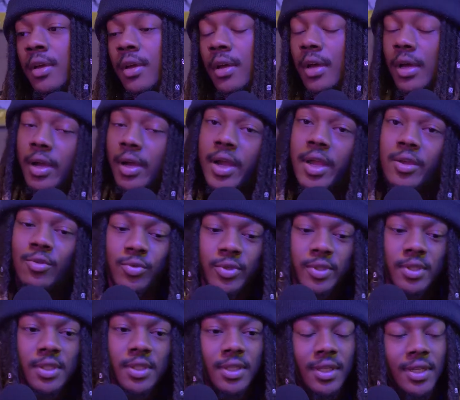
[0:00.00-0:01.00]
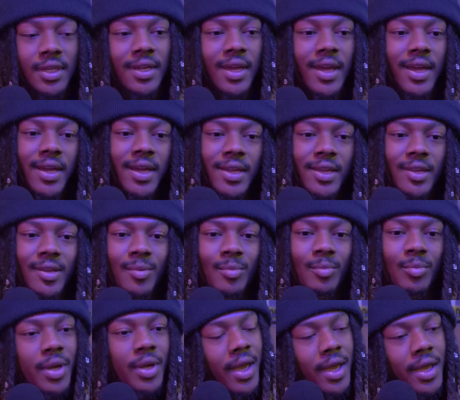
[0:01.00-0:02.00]
All right, once again, I
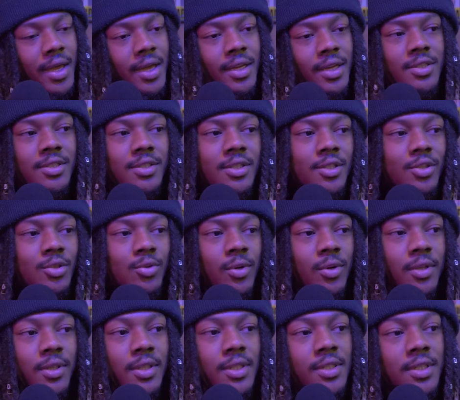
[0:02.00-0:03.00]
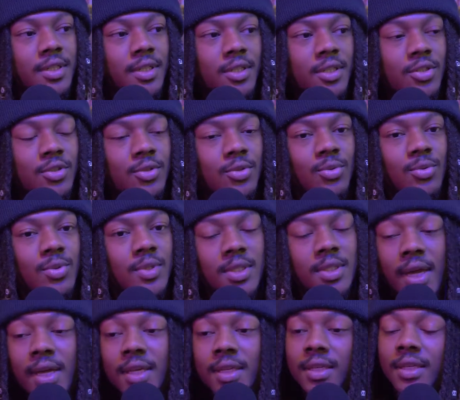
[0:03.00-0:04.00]
am Pat X, and you are listening to
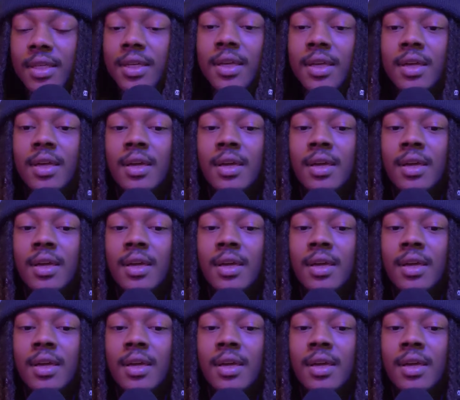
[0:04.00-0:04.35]
PSYCHii.